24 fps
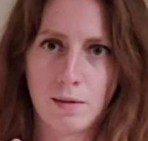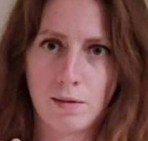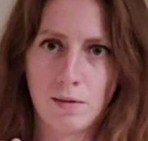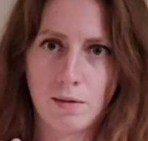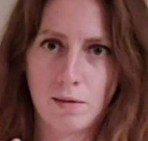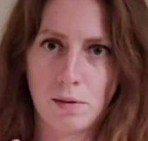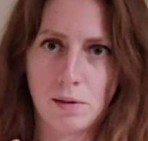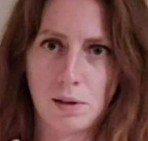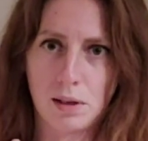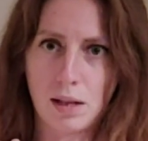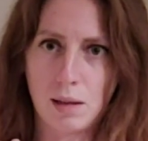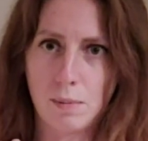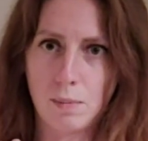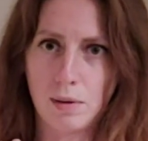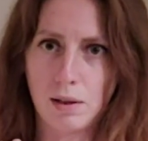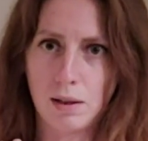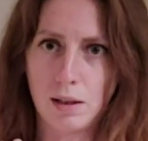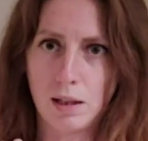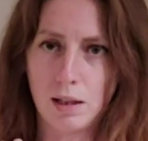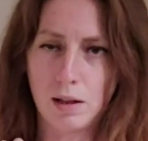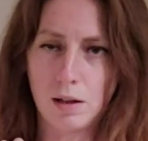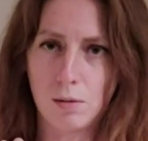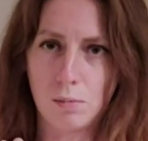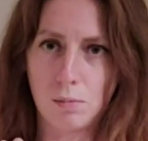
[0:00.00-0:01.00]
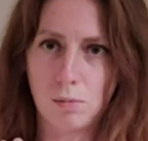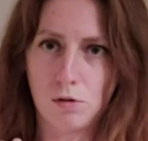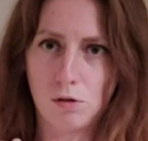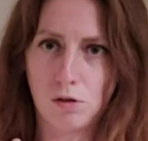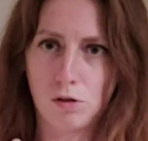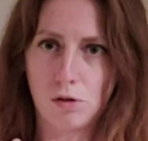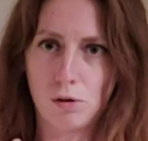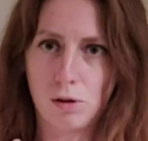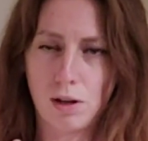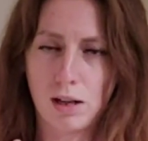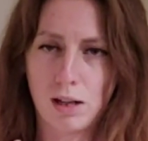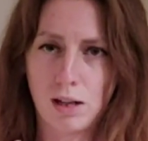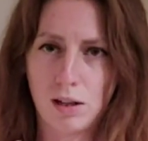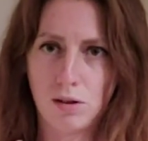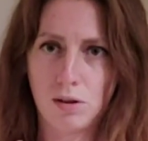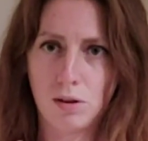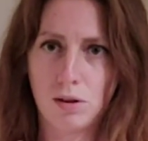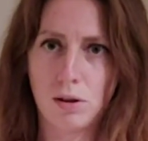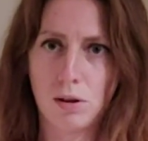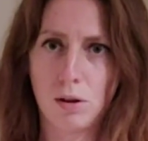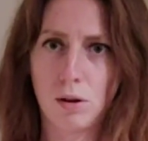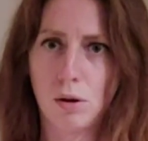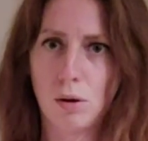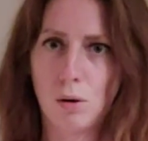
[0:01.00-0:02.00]
So keeping the arm straight,
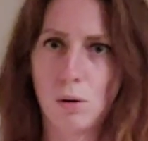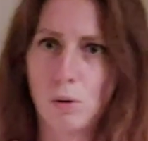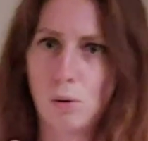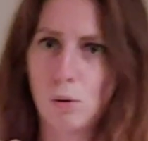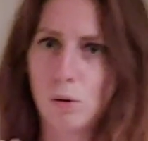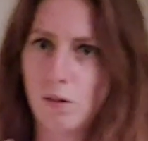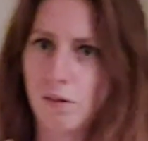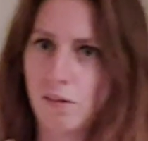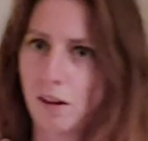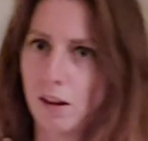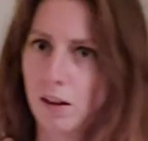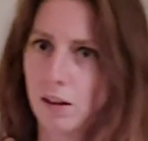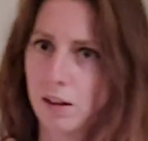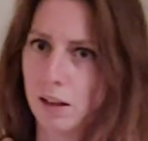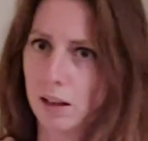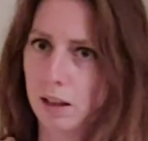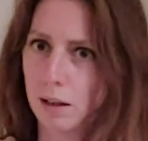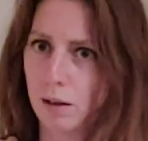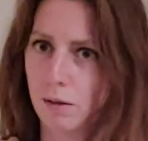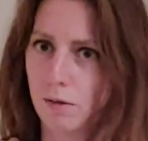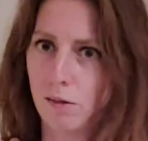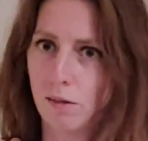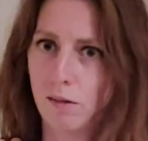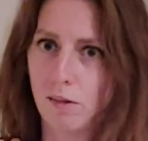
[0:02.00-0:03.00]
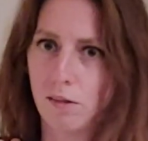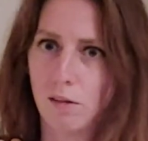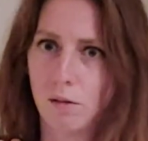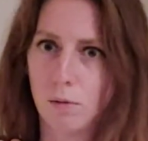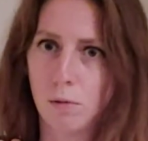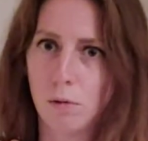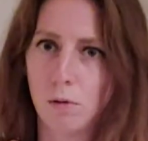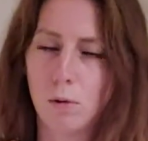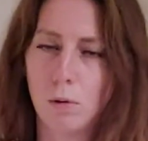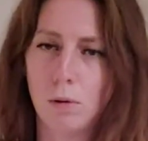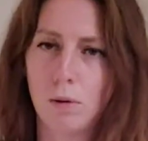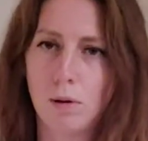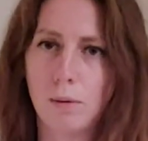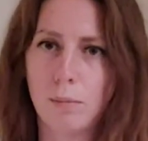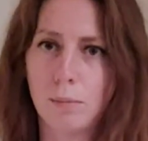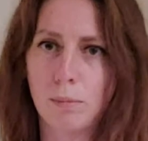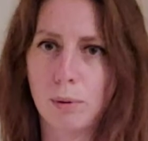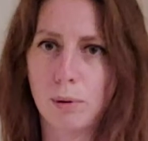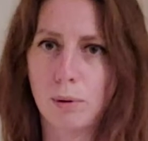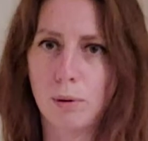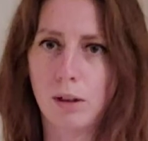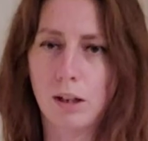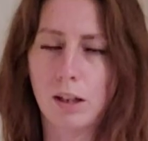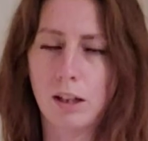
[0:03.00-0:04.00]
or standing closest to the wall
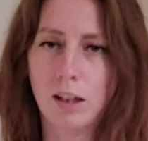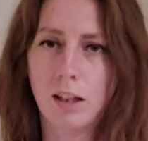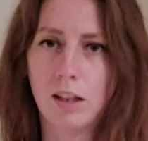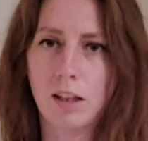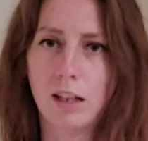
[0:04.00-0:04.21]
and putting